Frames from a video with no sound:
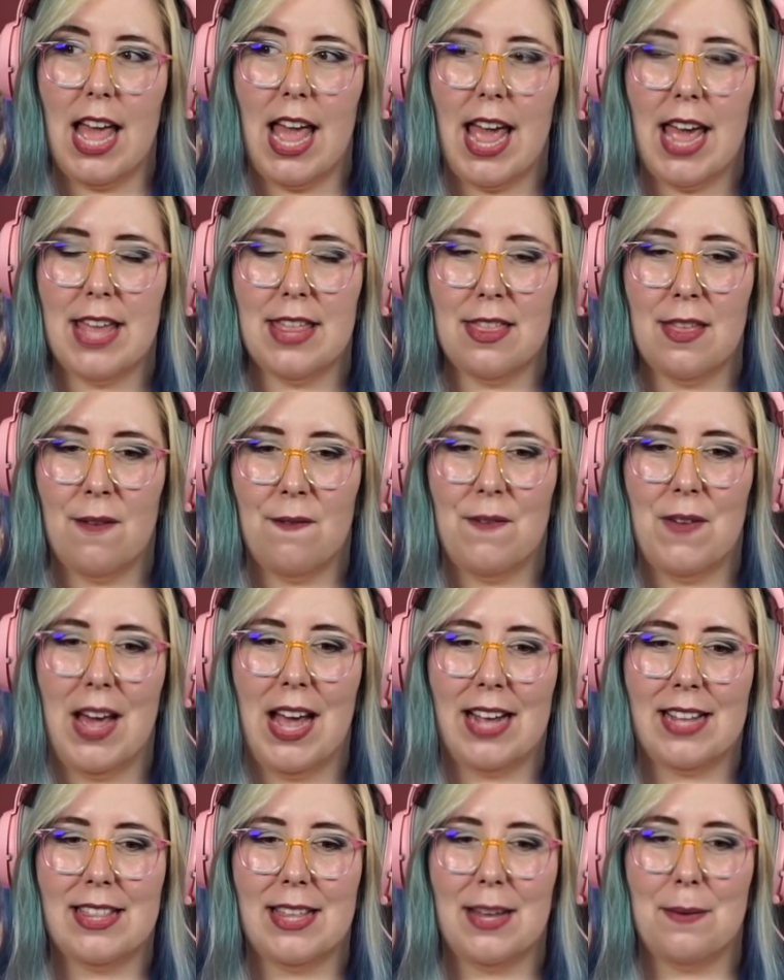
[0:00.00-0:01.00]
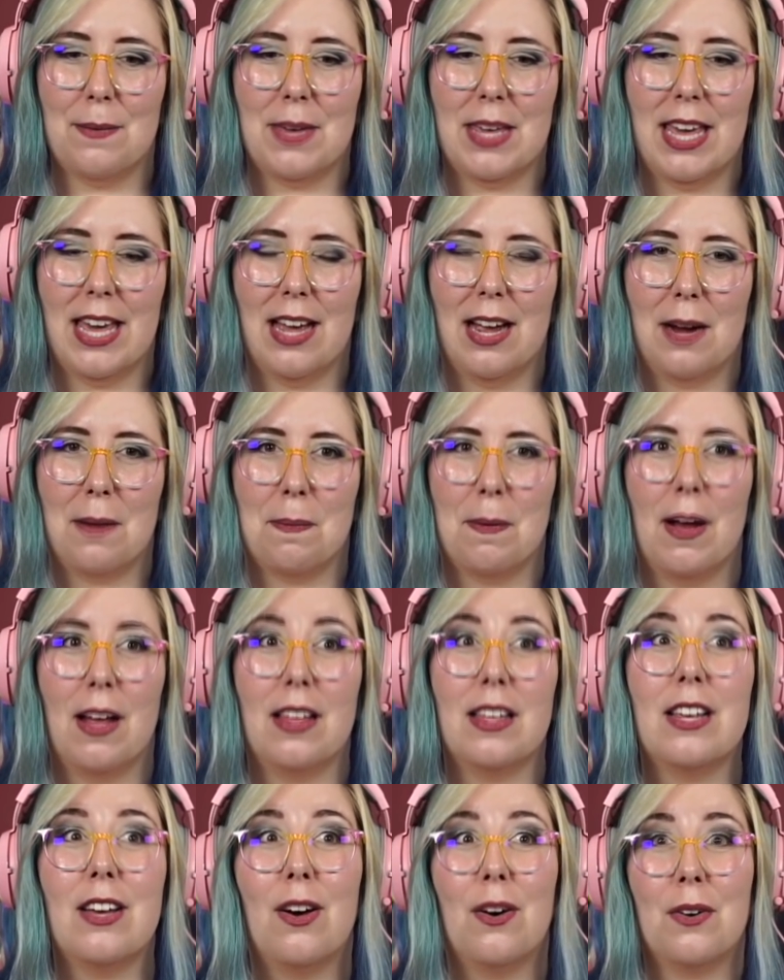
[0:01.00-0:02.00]
And the fact that we are
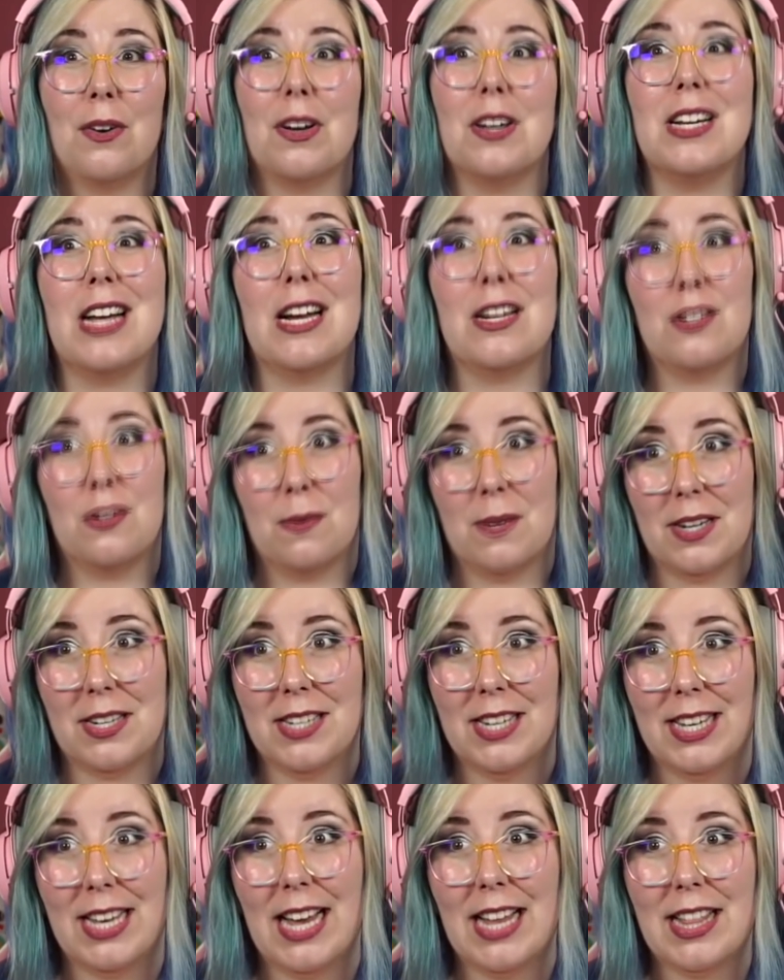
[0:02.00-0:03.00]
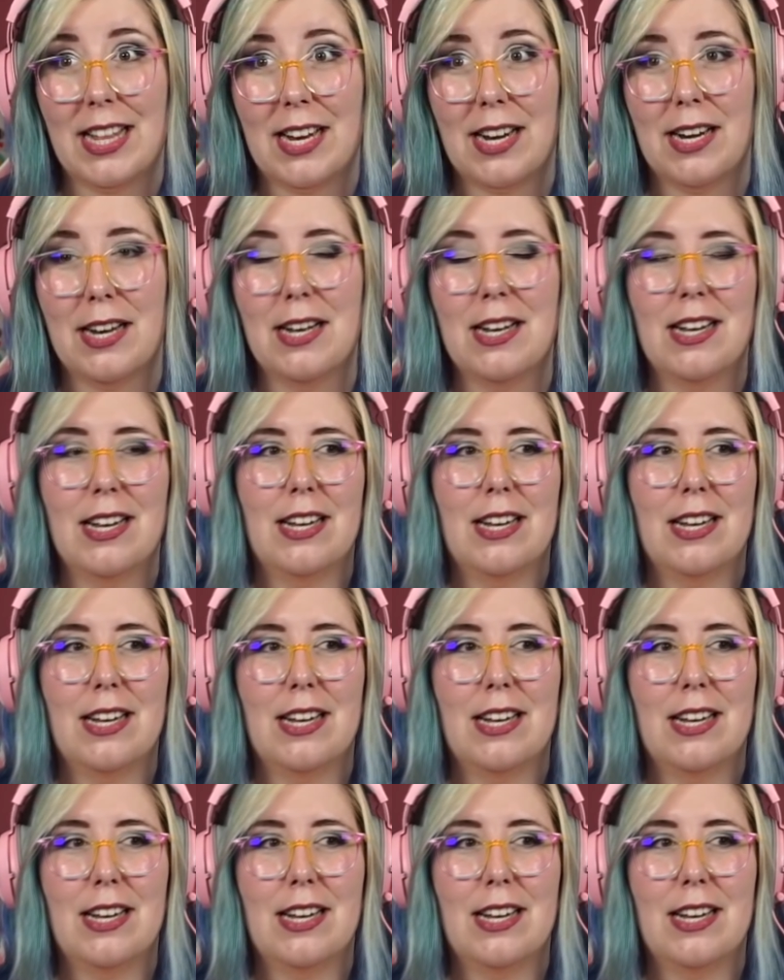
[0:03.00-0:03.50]
probably all going to have to work together to